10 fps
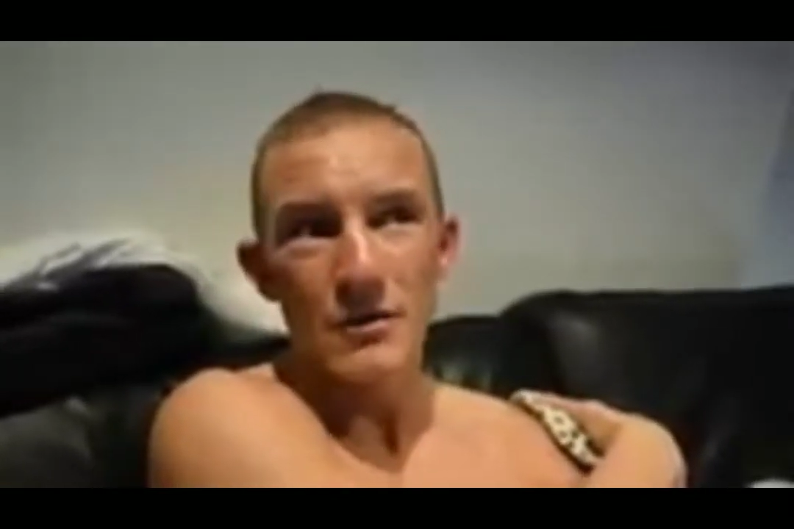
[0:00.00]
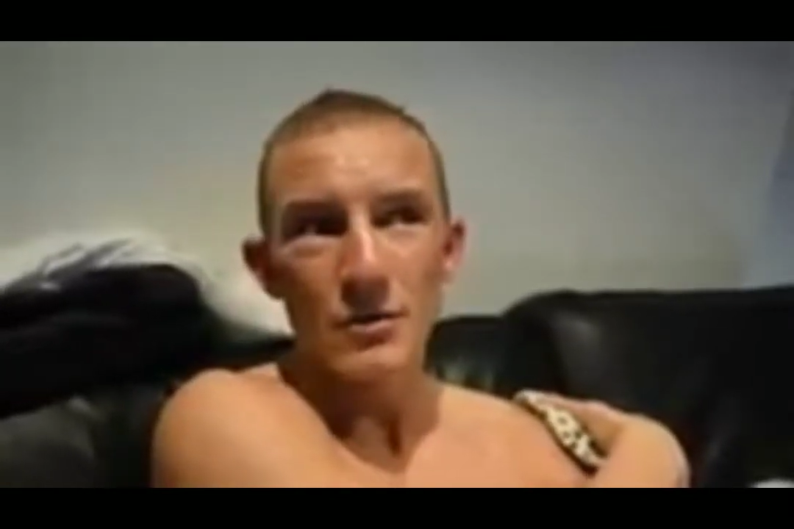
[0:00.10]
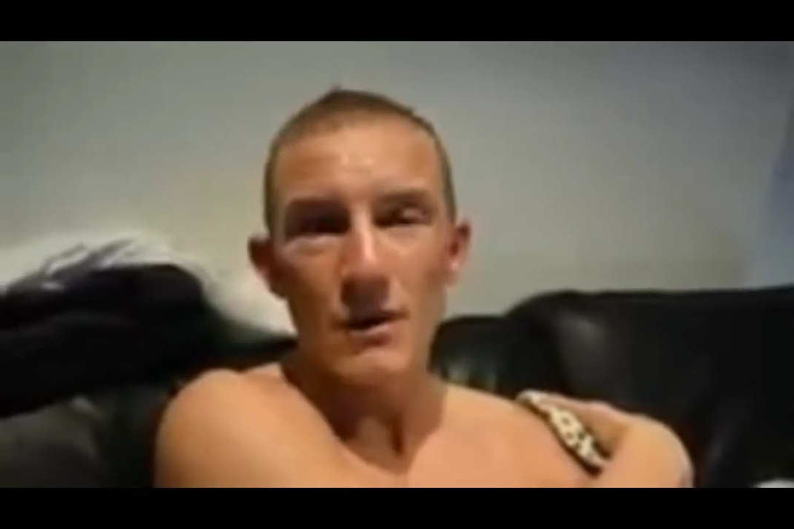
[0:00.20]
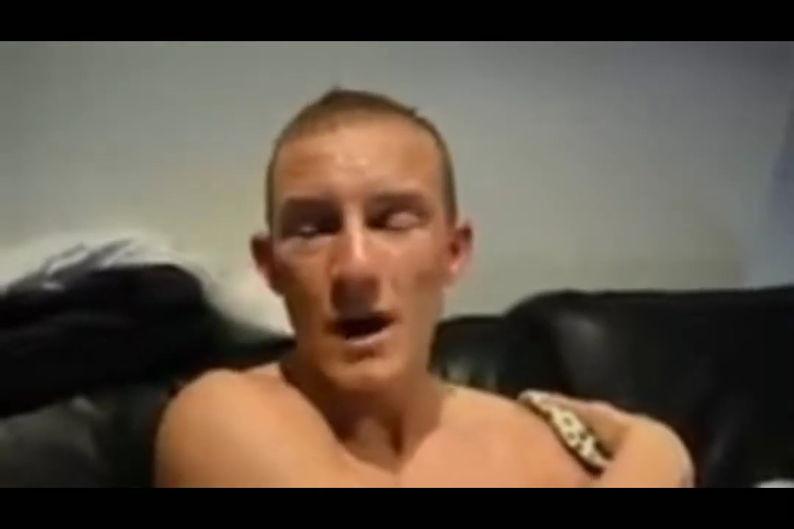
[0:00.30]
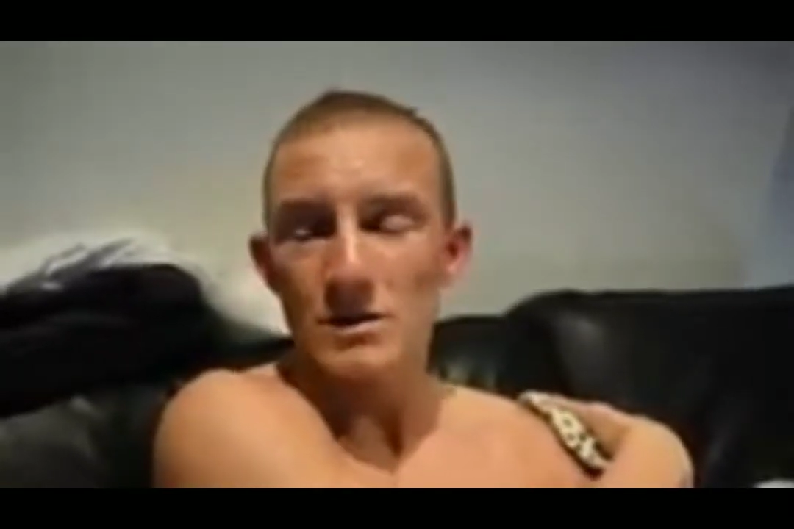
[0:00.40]
a
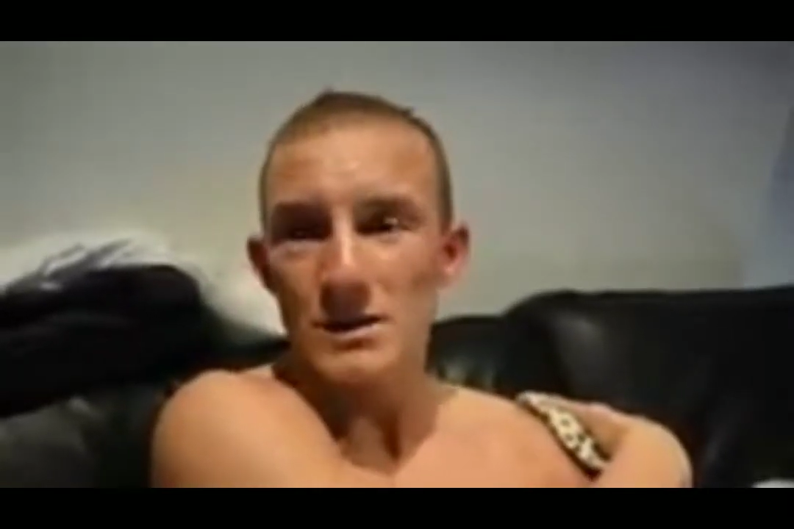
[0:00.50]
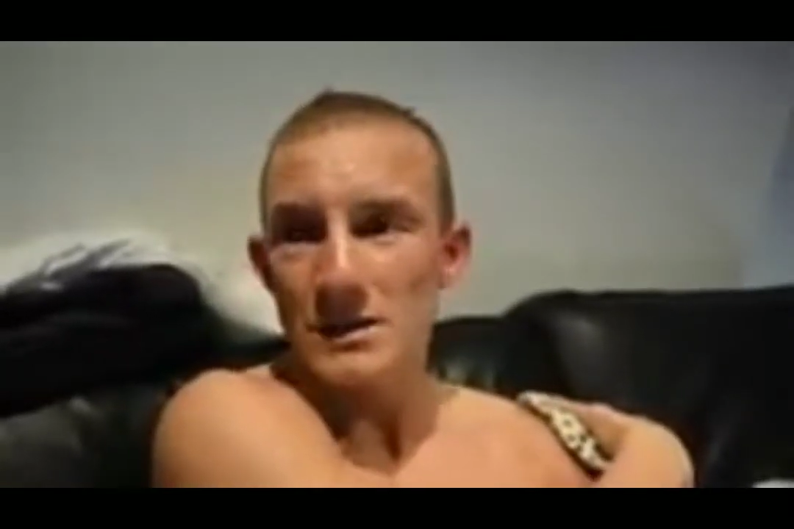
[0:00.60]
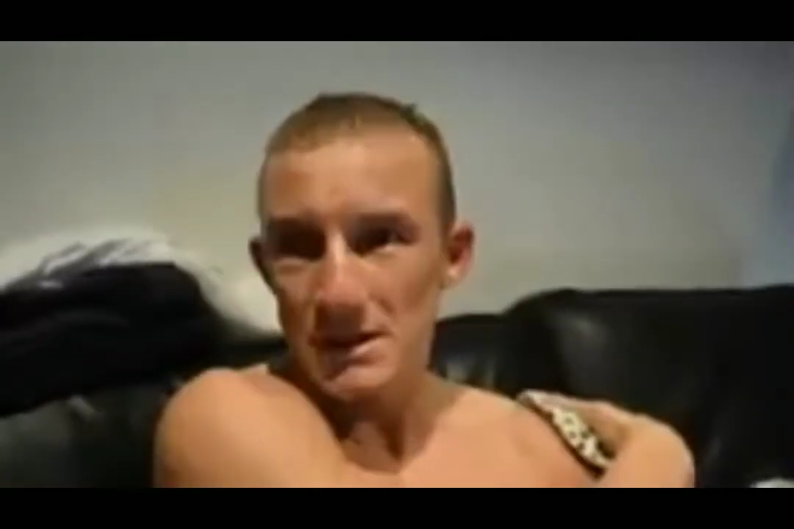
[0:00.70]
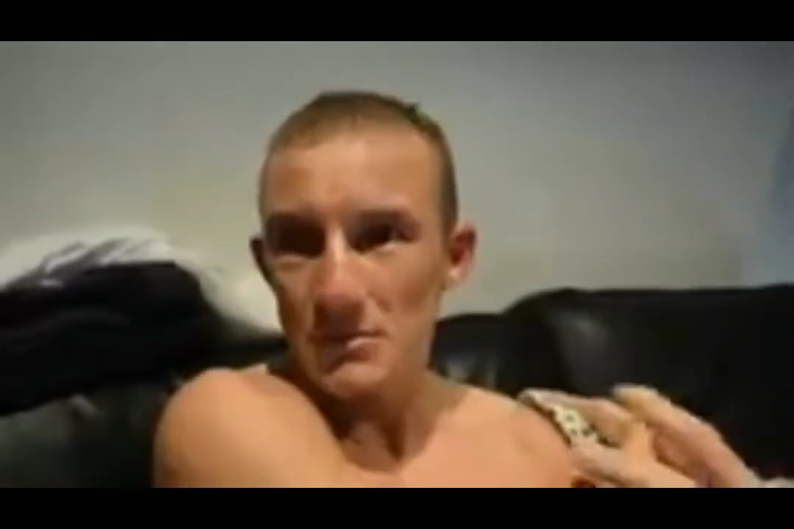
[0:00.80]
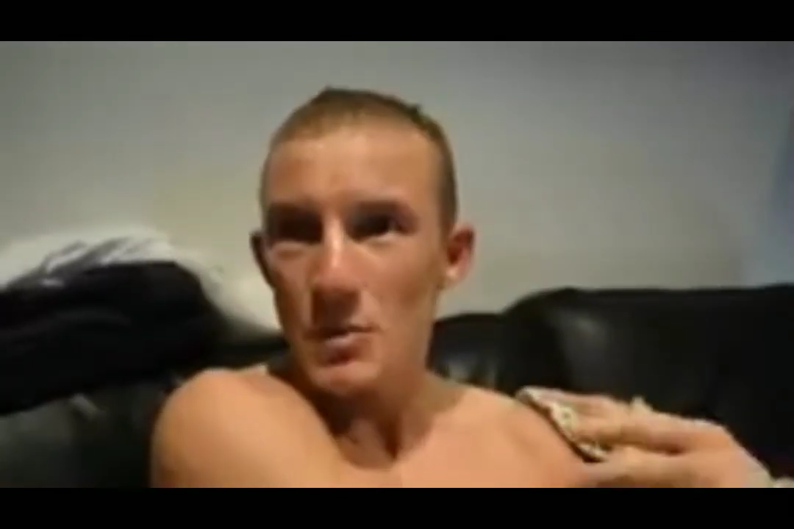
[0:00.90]
few rounds you
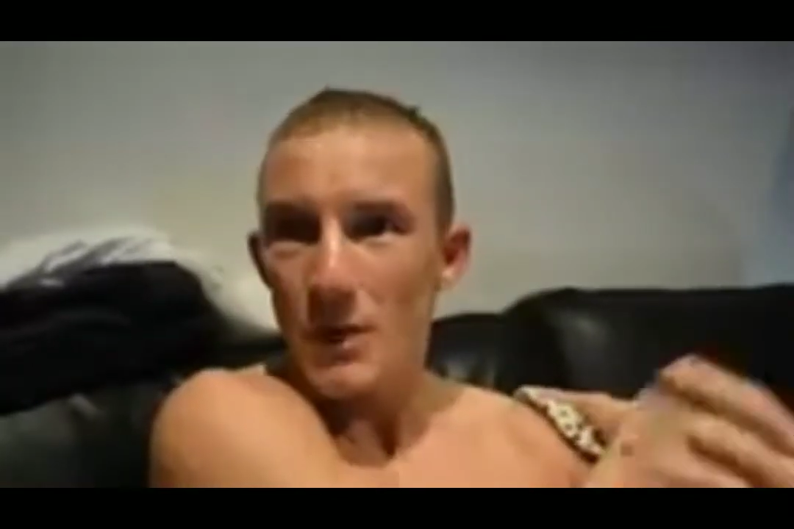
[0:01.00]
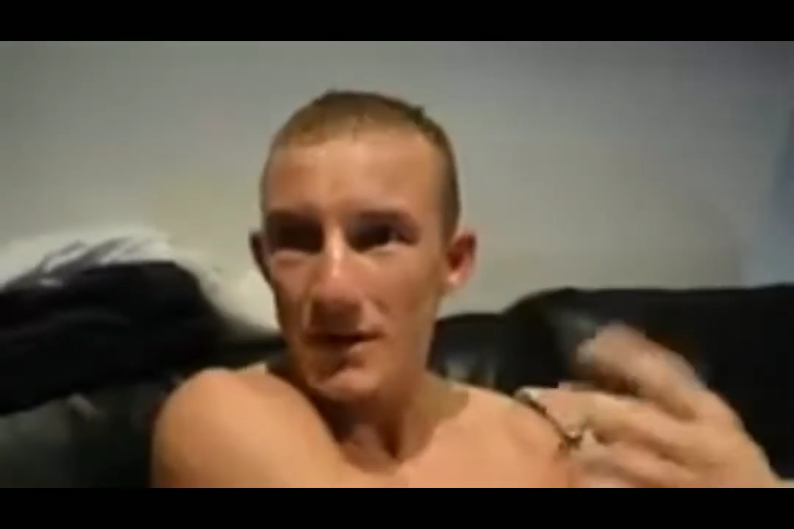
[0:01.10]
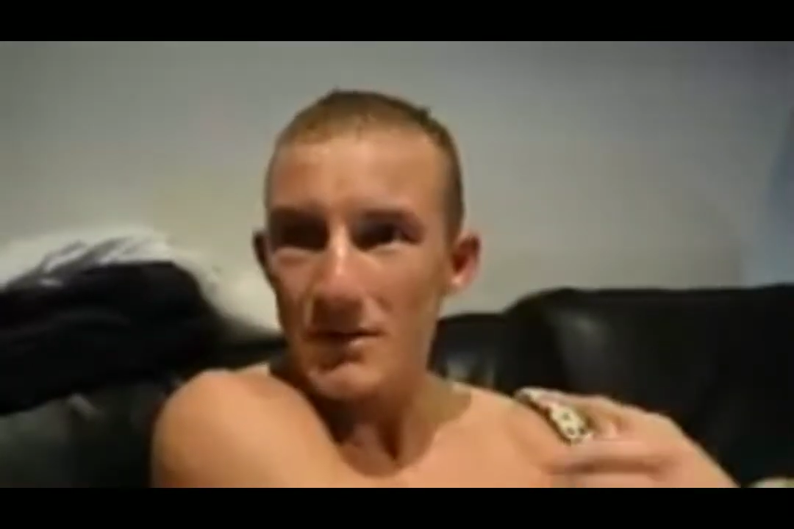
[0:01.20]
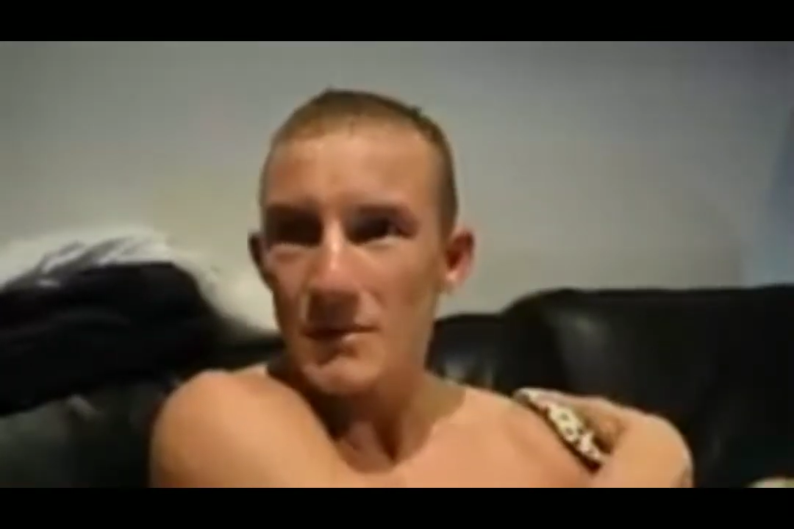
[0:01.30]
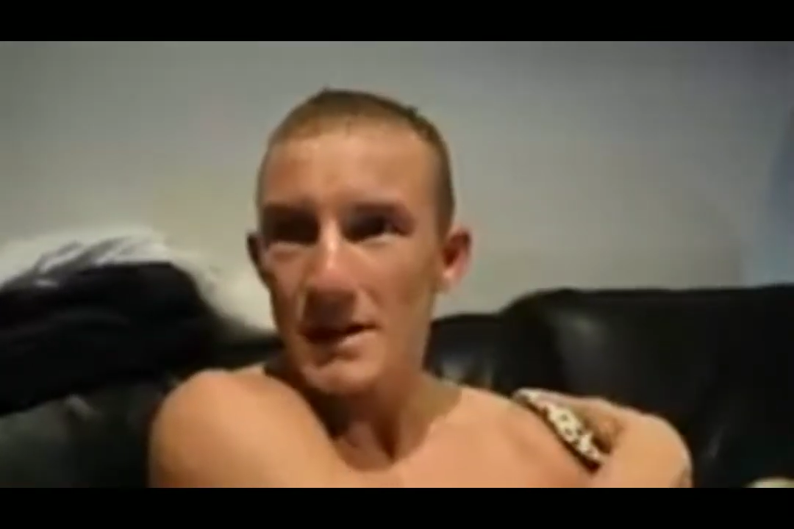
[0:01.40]
could see me
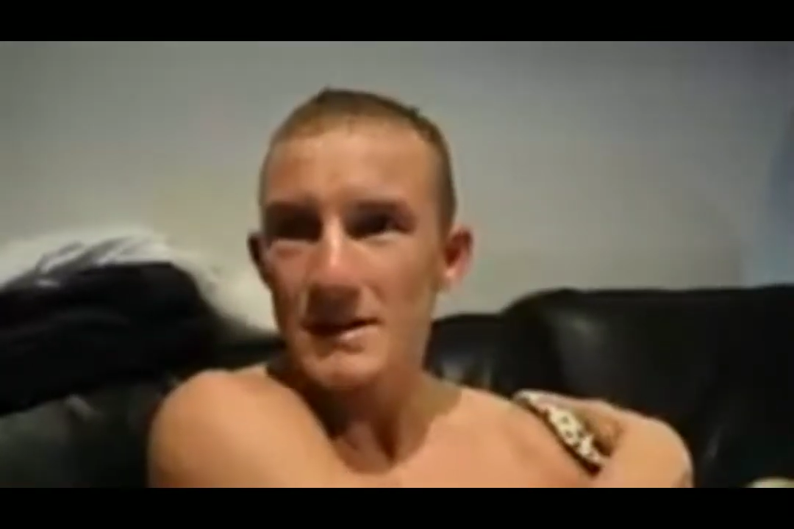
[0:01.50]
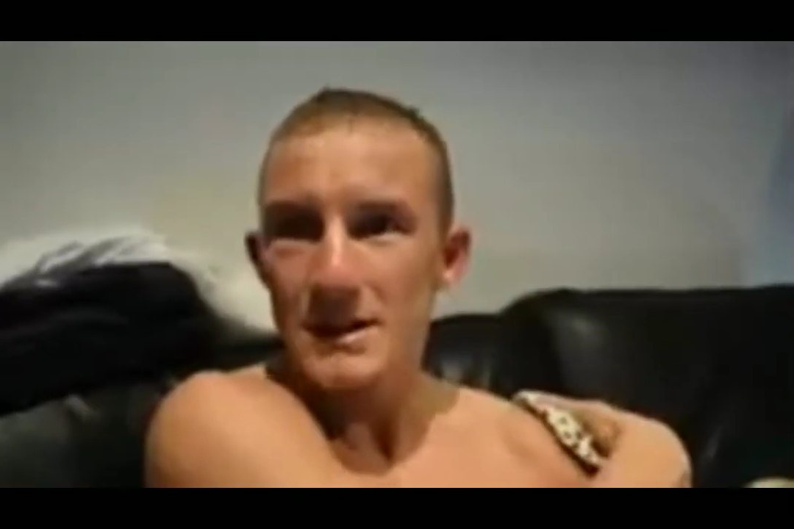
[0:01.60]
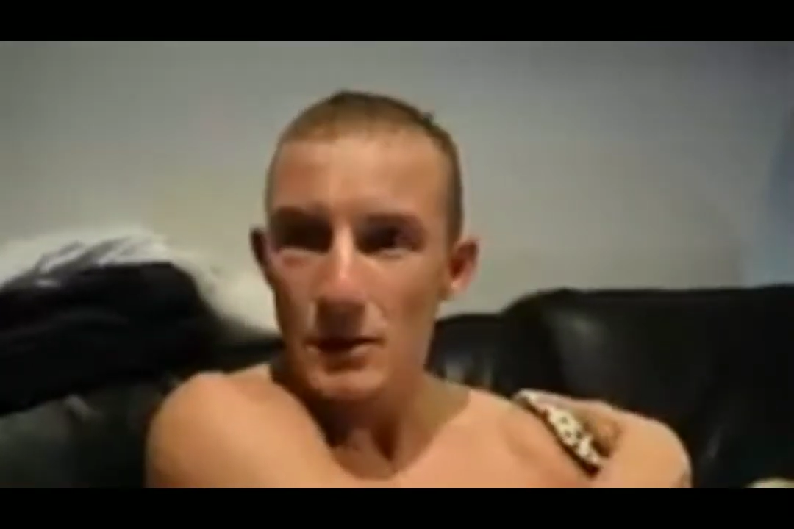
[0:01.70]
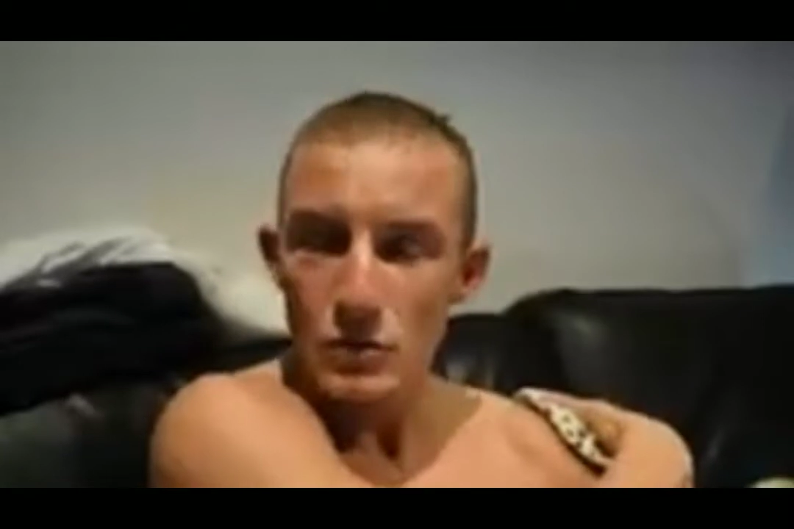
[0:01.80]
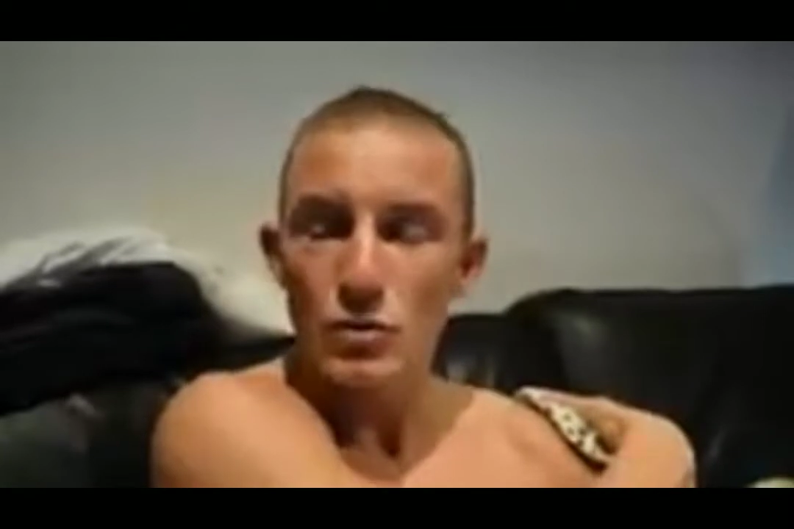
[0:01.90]
waving him in
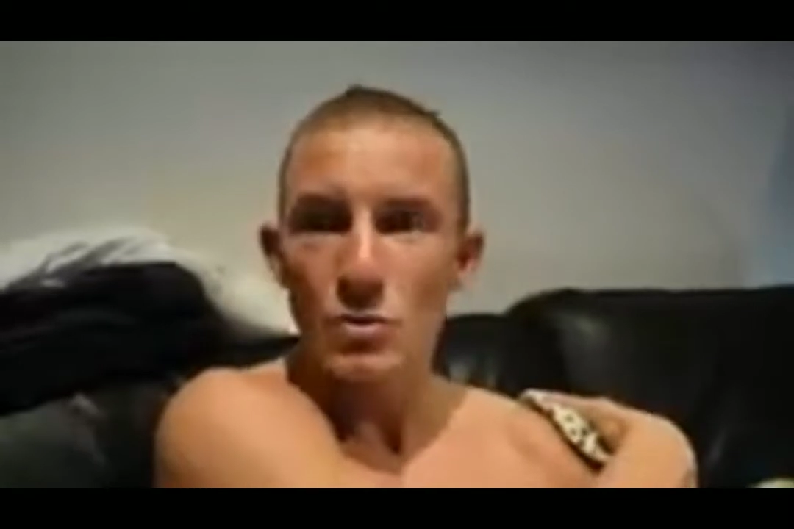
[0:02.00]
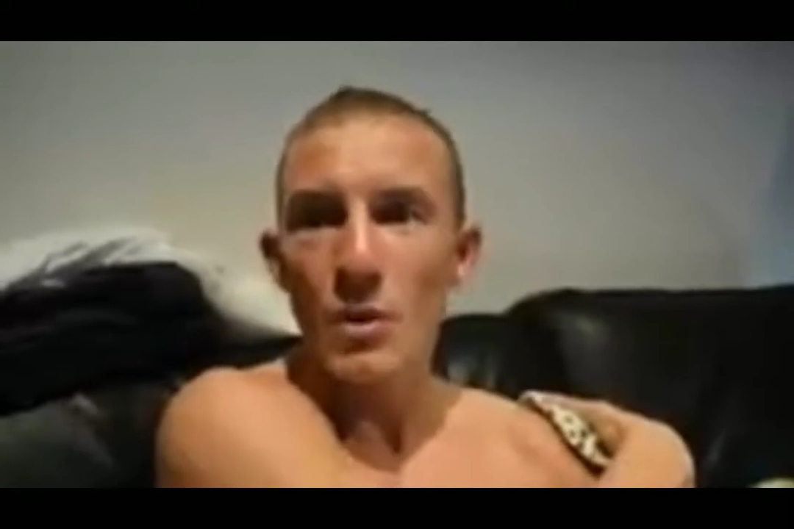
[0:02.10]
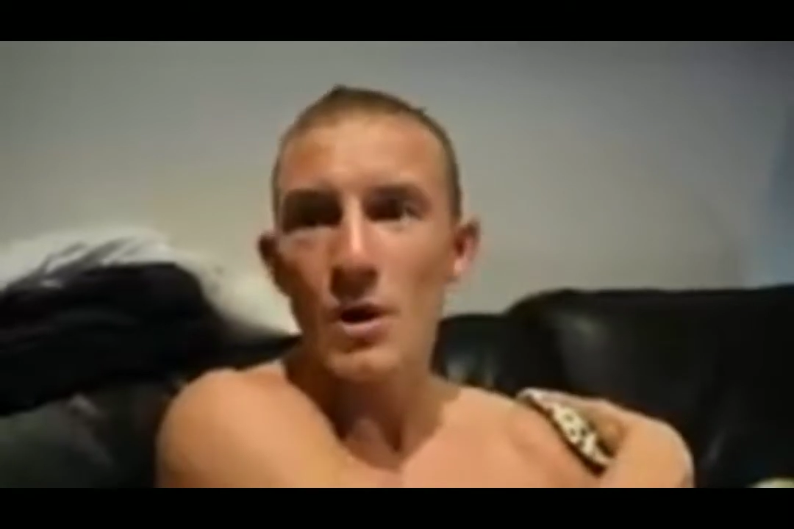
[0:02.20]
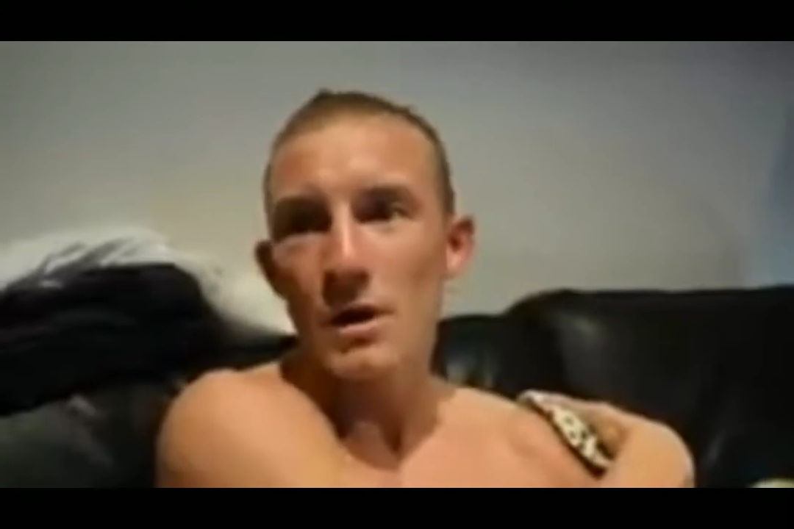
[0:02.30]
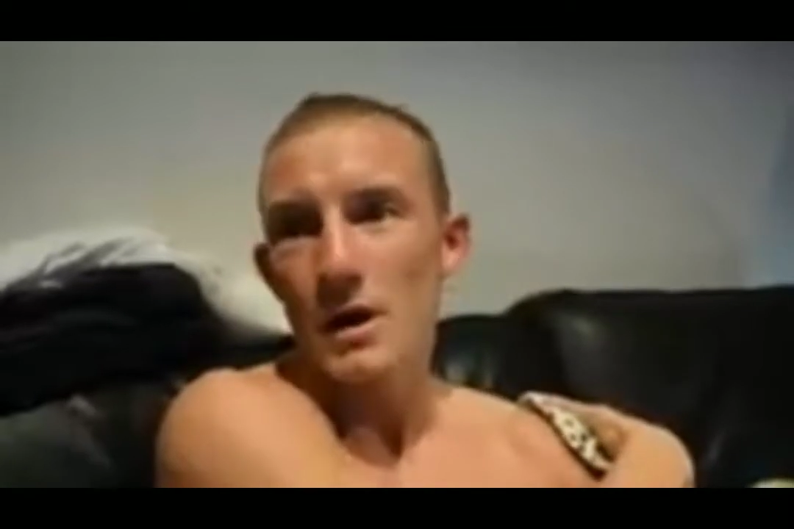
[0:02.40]
saying, come on,